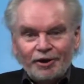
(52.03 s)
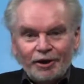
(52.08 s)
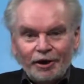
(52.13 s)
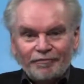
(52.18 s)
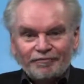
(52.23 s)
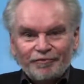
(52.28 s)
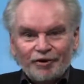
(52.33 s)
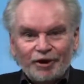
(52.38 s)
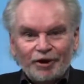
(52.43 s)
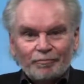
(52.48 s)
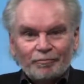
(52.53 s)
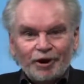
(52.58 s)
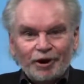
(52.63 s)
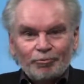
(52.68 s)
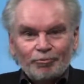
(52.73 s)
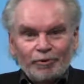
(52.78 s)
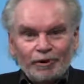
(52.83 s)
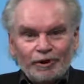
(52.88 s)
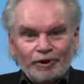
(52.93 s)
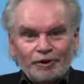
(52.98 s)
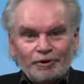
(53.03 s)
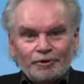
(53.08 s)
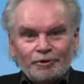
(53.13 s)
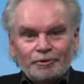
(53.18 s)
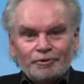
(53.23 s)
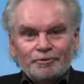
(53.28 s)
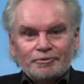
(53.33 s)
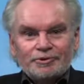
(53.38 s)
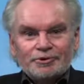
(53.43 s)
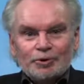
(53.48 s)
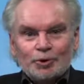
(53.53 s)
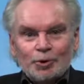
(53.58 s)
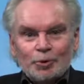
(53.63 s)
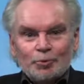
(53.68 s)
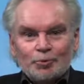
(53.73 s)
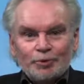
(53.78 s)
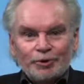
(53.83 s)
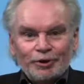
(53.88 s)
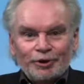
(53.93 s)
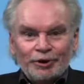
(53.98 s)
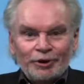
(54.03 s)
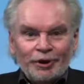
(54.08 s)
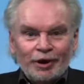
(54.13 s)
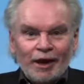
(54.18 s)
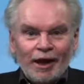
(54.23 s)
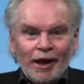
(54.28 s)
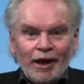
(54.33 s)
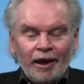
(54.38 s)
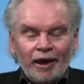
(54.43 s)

I've got my windows open